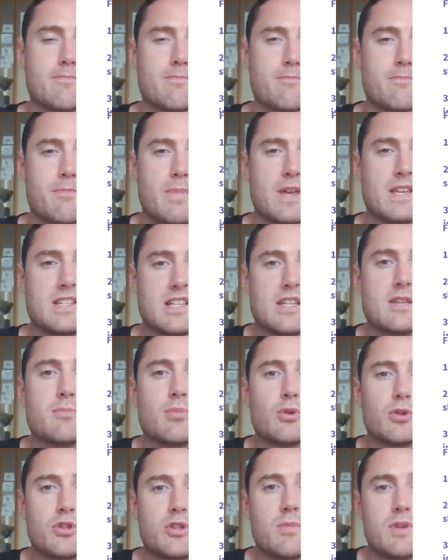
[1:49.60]
basically put
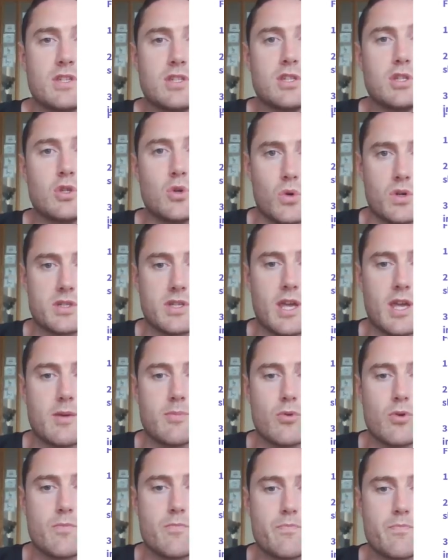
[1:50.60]
them into your escape
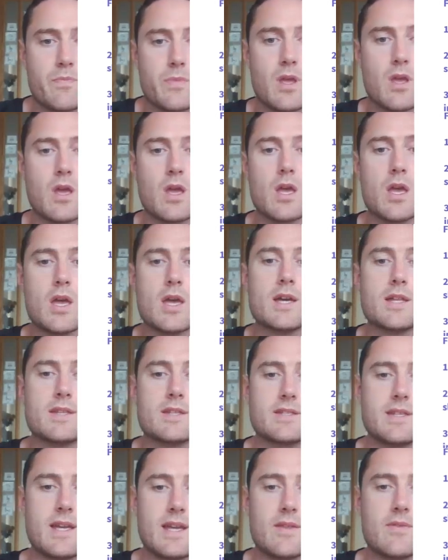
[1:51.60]
room.
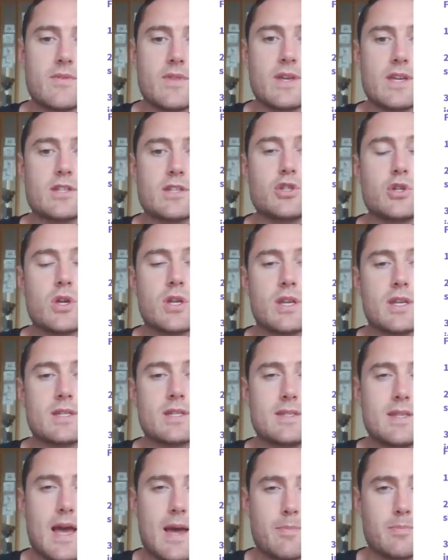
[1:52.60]
Second thing is you can
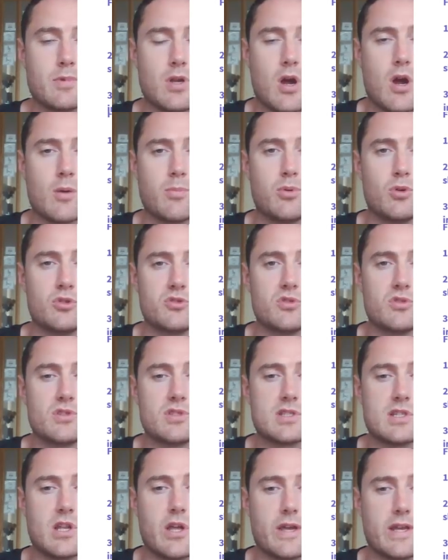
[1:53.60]
adapt our puzzles
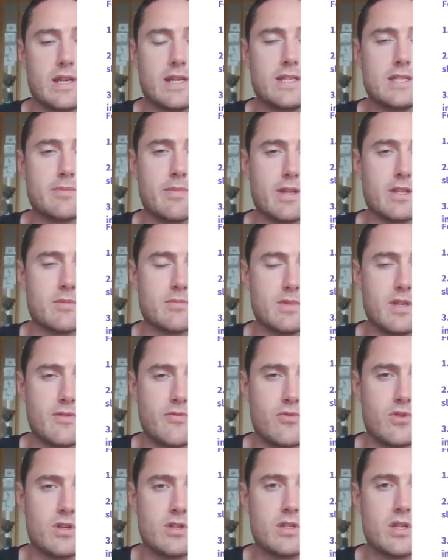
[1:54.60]
slightly to make them
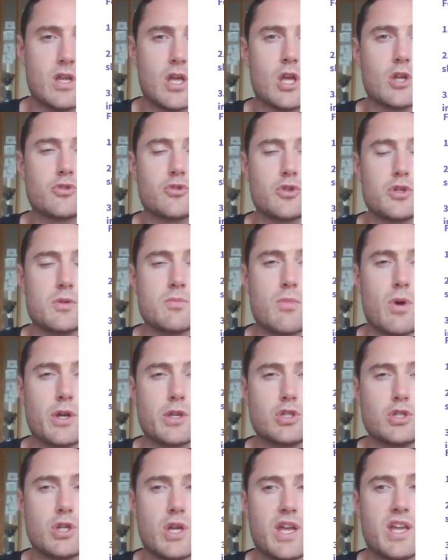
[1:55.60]
different. So you might
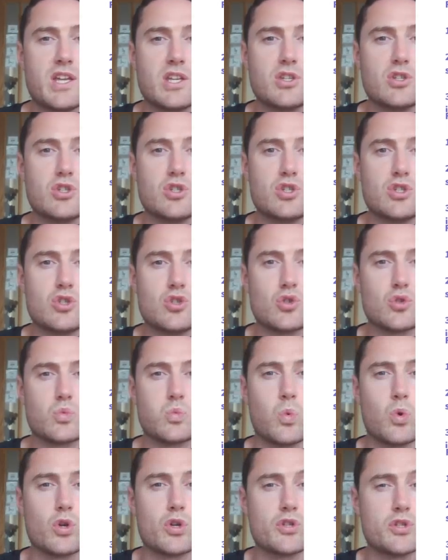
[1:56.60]
change just 1
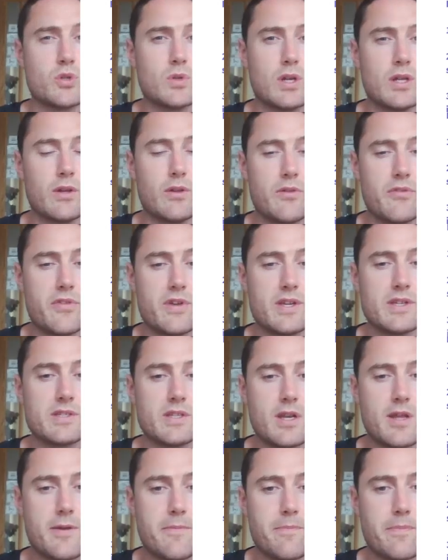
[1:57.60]
or 2 little things in
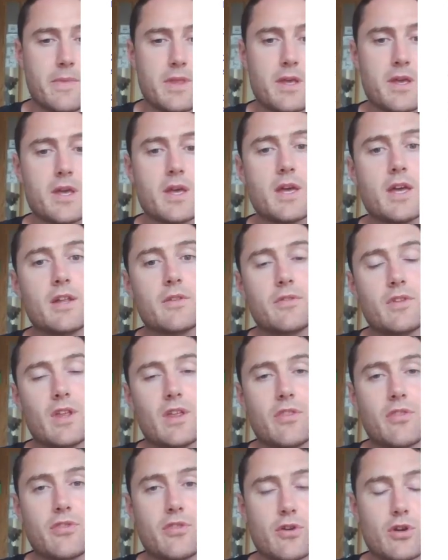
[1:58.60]
it. The
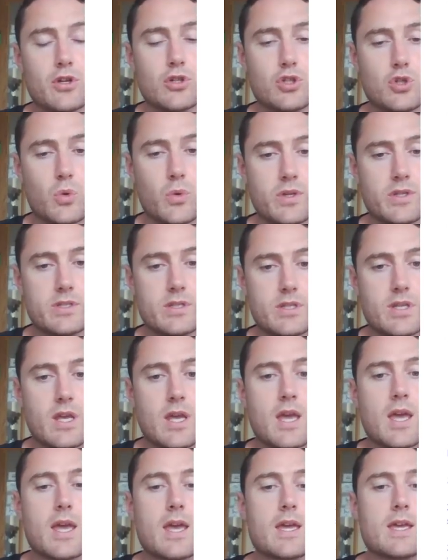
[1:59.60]
third choice
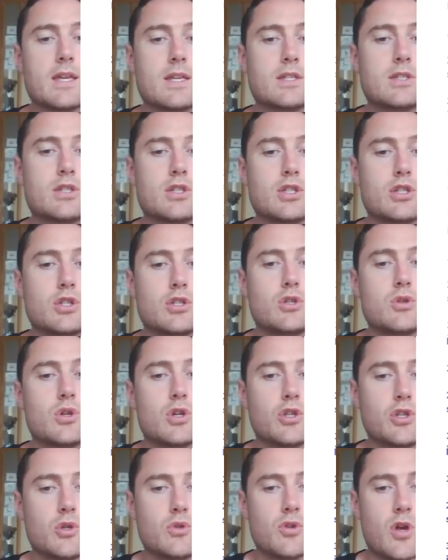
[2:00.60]
is you can
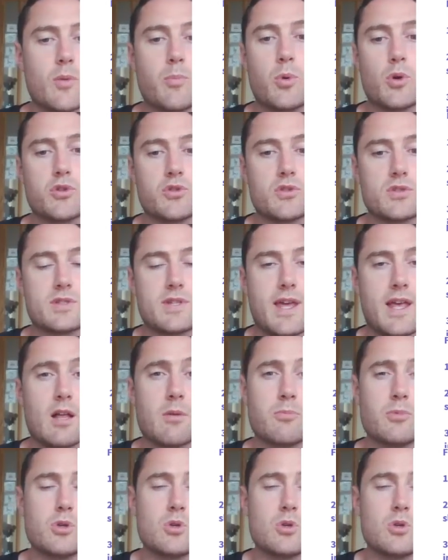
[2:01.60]
use our puzzles to help you